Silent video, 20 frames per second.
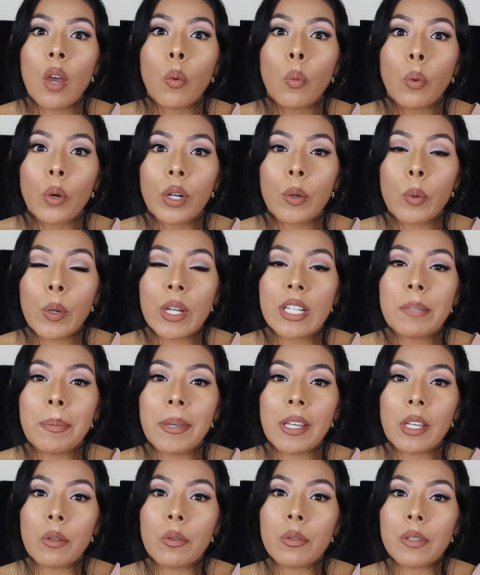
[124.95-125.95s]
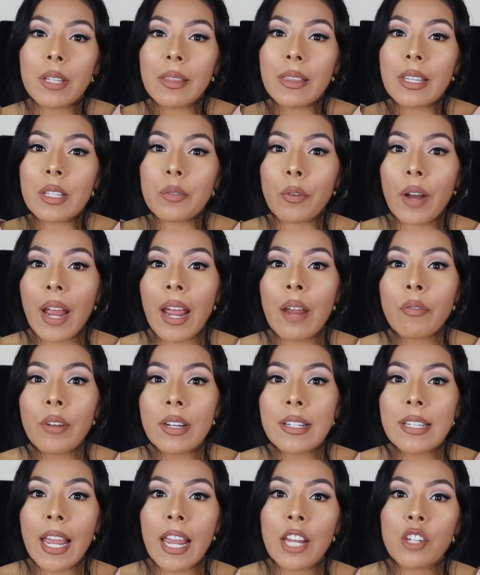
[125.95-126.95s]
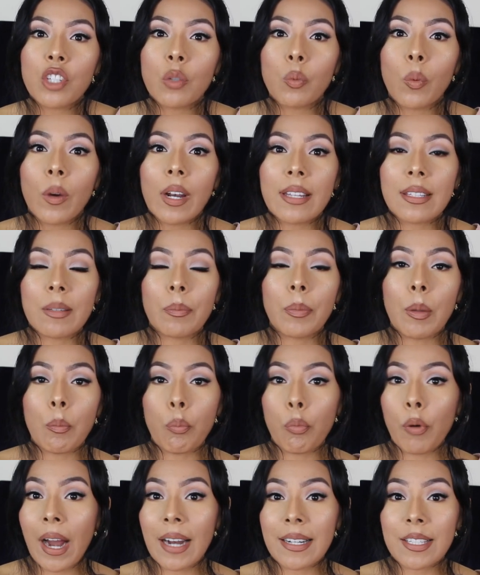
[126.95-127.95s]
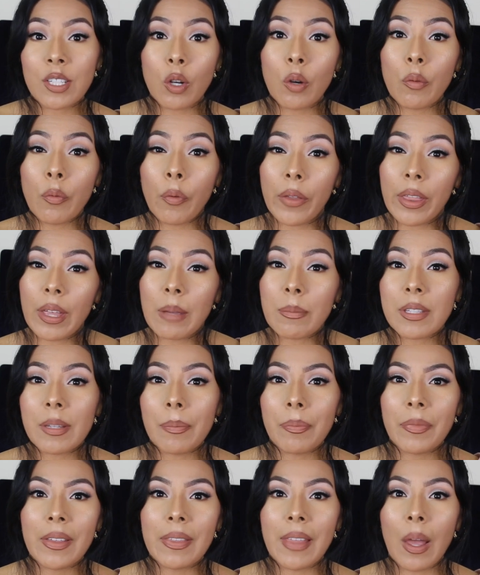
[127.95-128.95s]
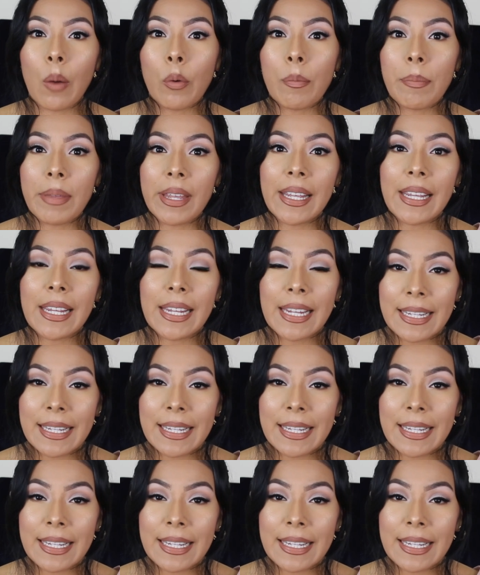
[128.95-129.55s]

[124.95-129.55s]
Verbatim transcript: were going to be using this for every day she wanted something practical for them something that would be